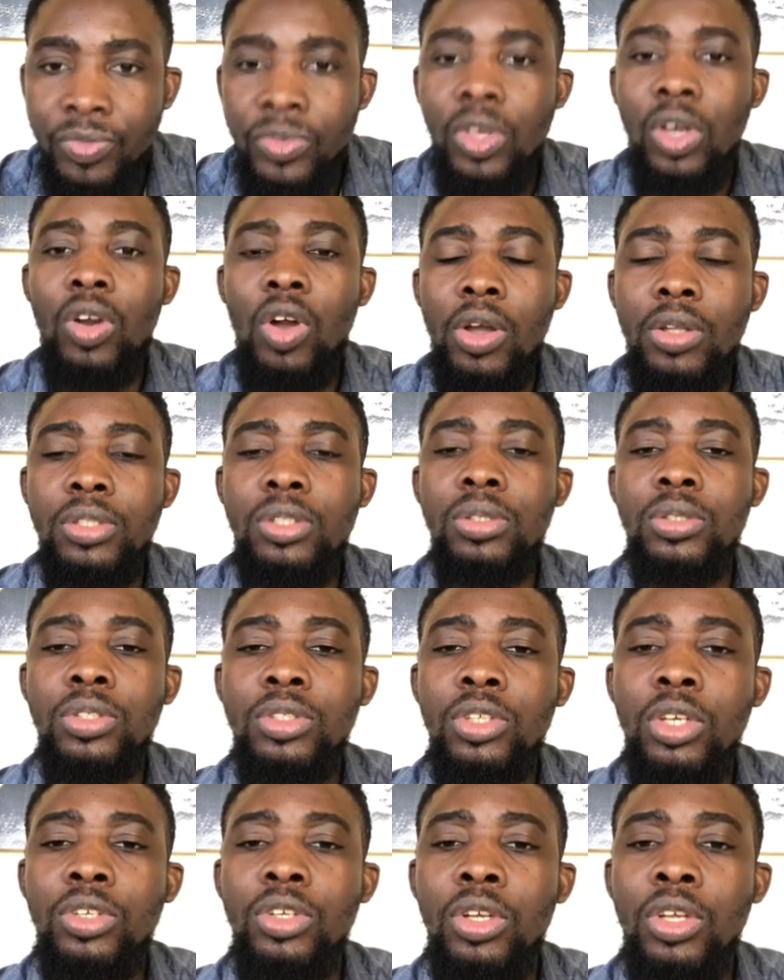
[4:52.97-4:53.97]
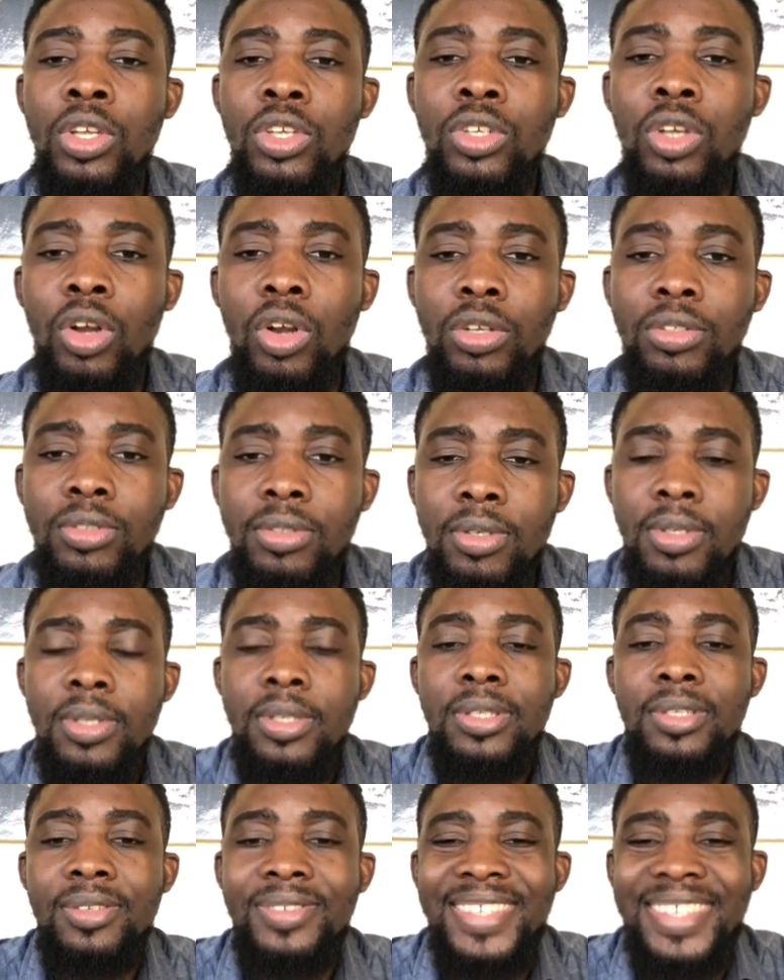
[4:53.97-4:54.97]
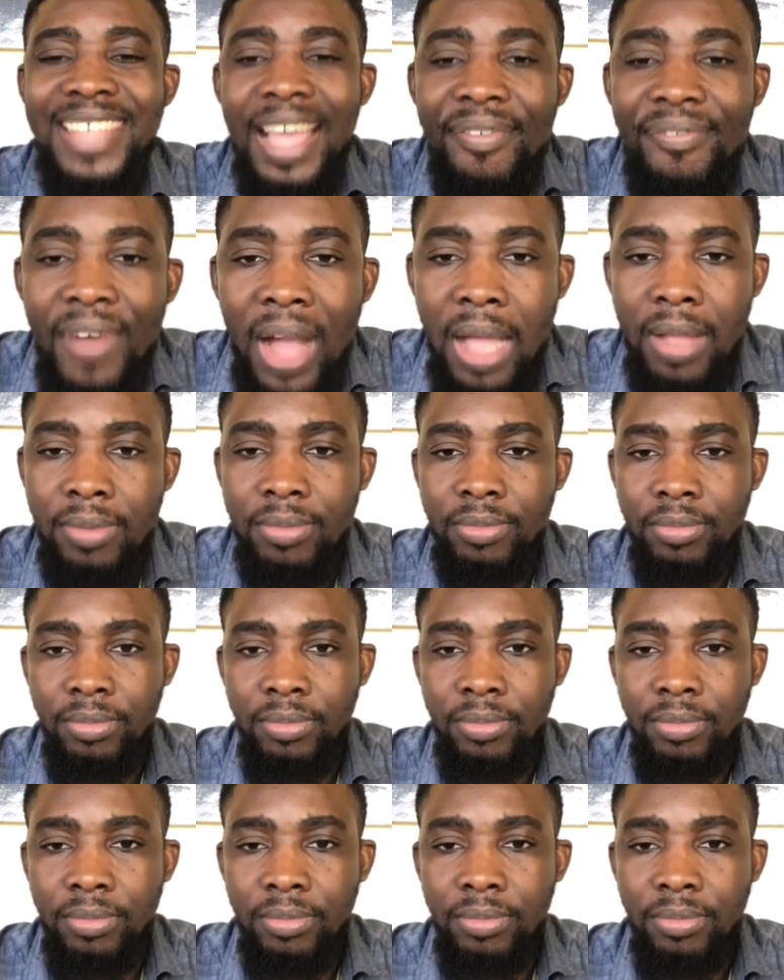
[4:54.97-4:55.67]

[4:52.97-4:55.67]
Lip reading: You're going to suffer.